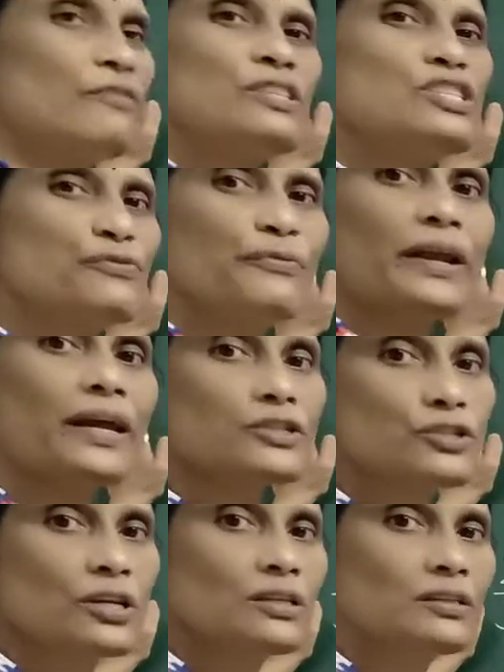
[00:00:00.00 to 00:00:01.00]

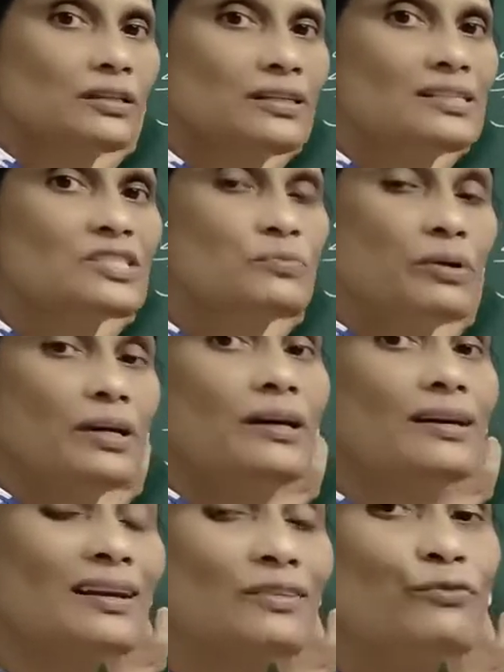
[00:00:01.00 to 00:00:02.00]
fraction is bigger
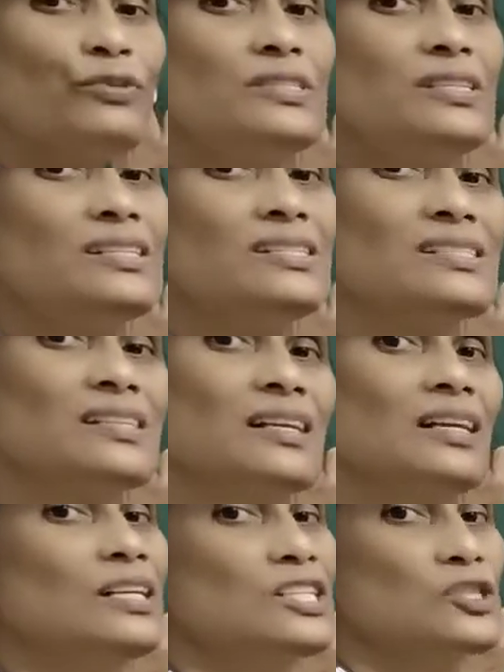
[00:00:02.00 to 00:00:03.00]
and which is
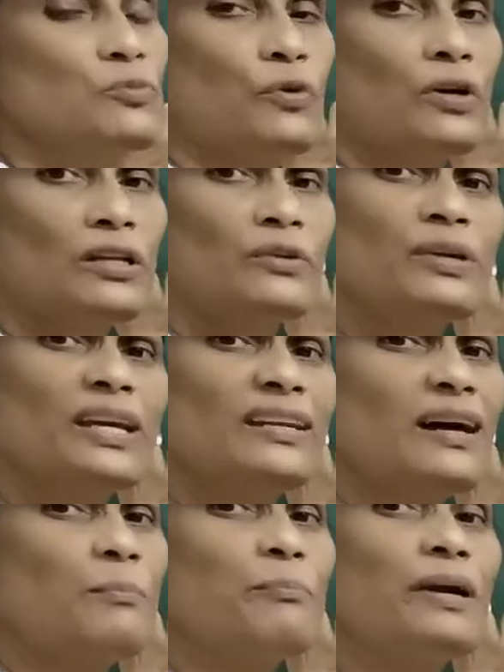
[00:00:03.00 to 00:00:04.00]
smaller. You can
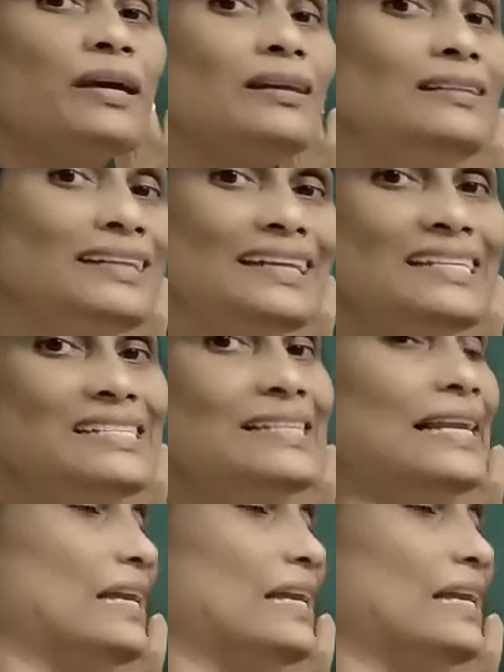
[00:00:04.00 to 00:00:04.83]
compare it easily.